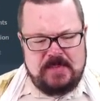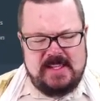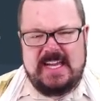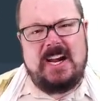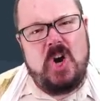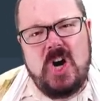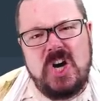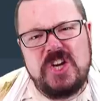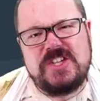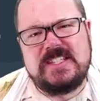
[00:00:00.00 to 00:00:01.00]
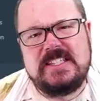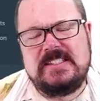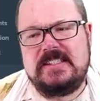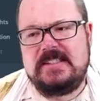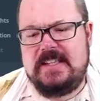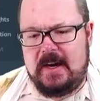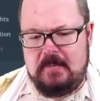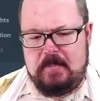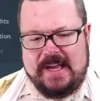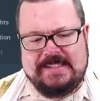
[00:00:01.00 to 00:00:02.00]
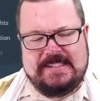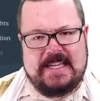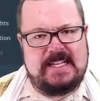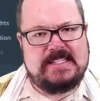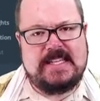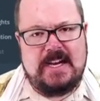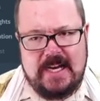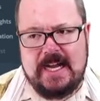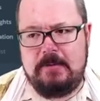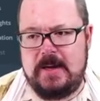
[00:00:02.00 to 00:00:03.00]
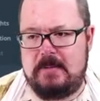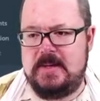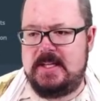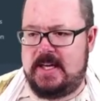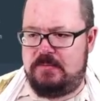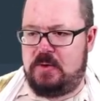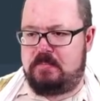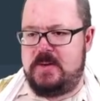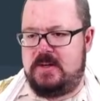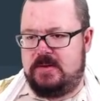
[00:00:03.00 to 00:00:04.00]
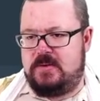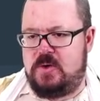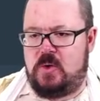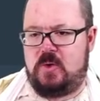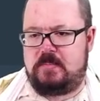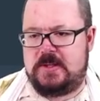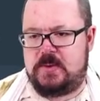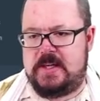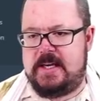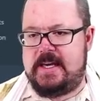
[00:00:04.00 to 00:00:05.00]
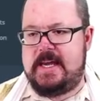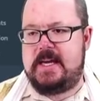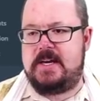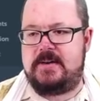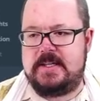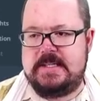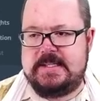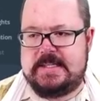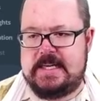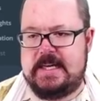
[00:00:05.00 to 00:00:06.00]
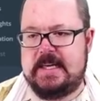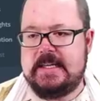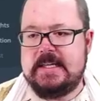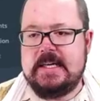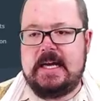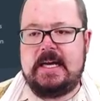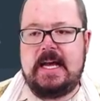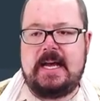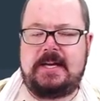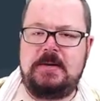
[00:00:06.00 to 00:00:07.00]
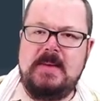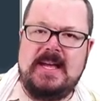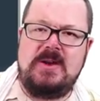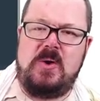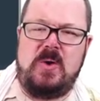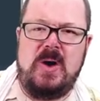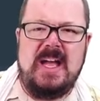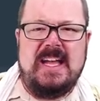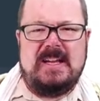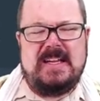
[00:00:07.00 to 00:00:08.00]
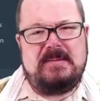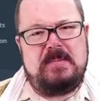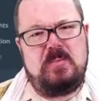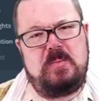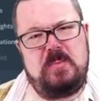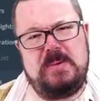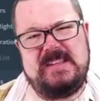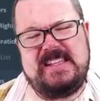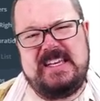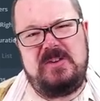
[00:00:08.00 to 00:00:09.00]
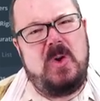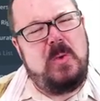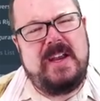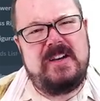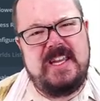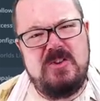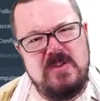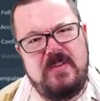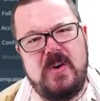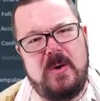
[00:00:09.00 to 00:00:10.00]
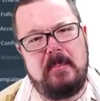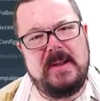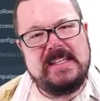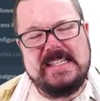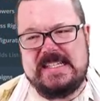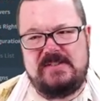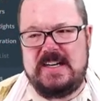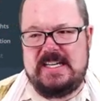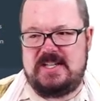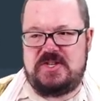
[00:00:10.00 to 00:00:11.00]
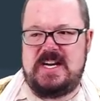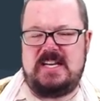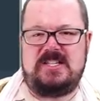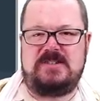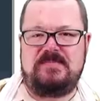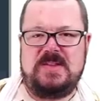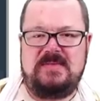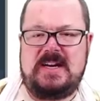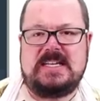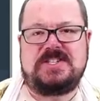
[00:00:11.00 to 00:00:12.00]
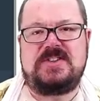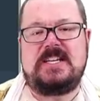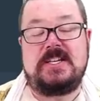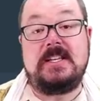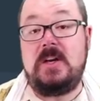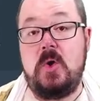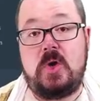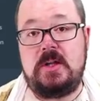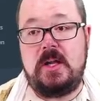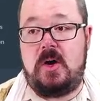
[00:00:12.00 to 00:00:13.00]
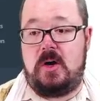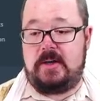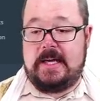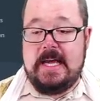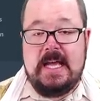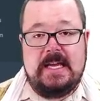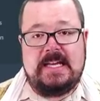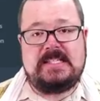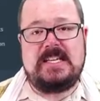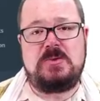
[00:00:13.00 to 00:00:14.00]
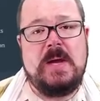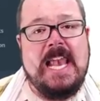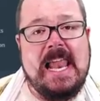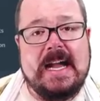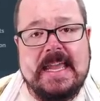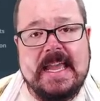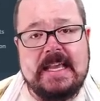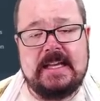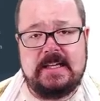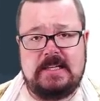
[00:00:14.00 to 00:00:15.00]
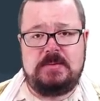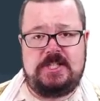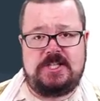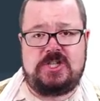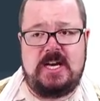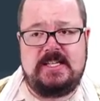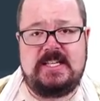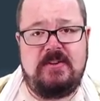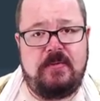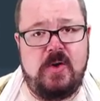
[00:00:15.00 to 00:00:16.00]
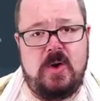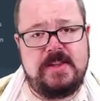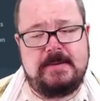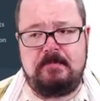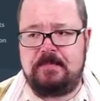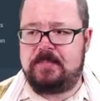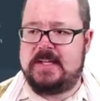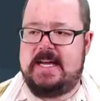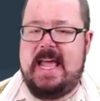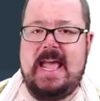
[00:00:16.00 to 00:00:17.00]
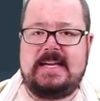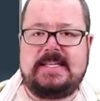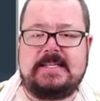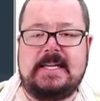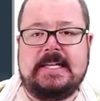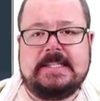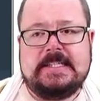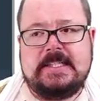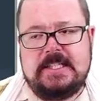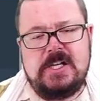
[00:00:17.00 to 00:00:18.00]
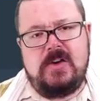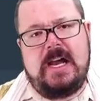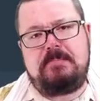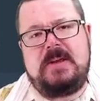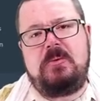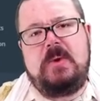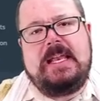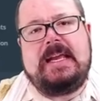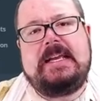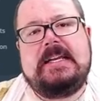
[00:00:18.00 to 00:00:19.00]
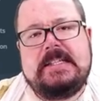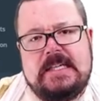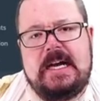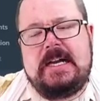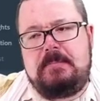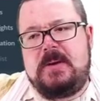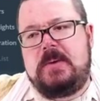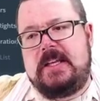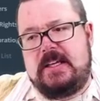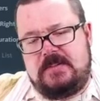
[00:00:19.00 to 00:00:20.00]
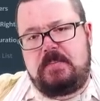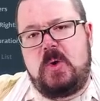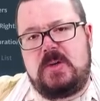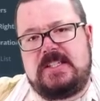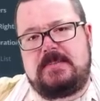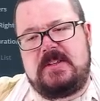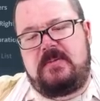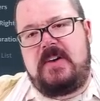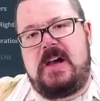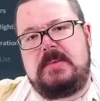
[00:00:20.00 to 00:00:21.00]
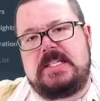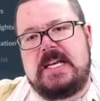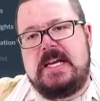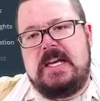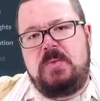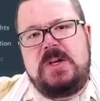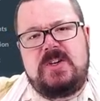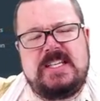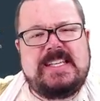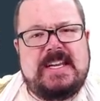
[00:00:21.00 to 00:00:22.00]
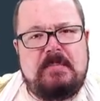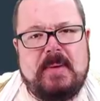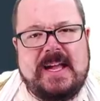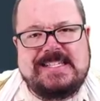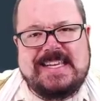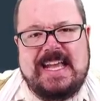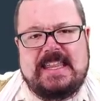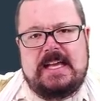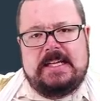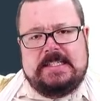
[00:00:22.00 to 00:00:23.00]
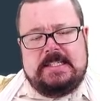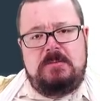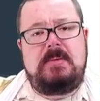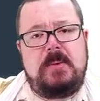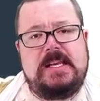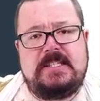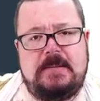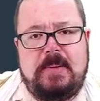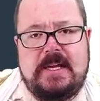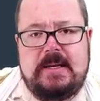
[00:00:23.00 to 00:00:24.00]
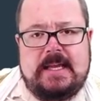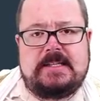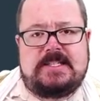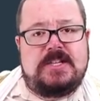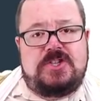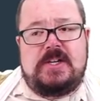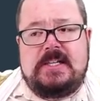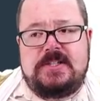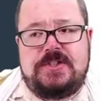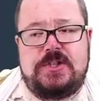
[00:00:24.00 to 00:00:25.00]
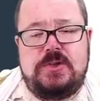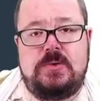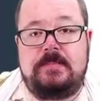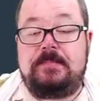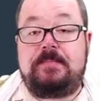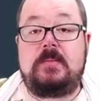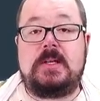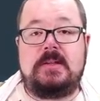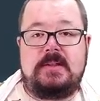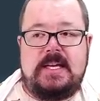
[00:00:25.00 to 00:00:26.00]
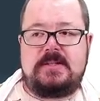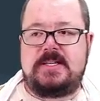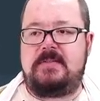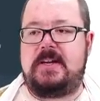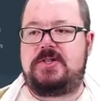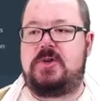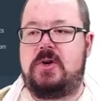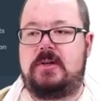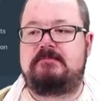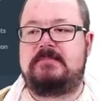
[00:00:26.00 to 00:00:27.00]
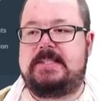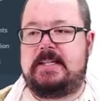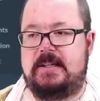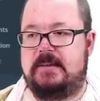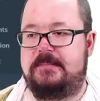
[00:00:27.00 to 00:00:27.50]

they're odd. They're bandits. They're highwaymen. They robbed me on the road between here and uh, uh, Acumeno but they all wear a uniform. It's very strange. Very strange. And the local lord, he says we're lying and we're just trying to defraud them. I hate it. You know, I'd be willing. I'd be willing. I've spoken to some of the farmers. We're looking to get a band together. We'd be willing to pay lads to join us too. There's an adventure hook. Done.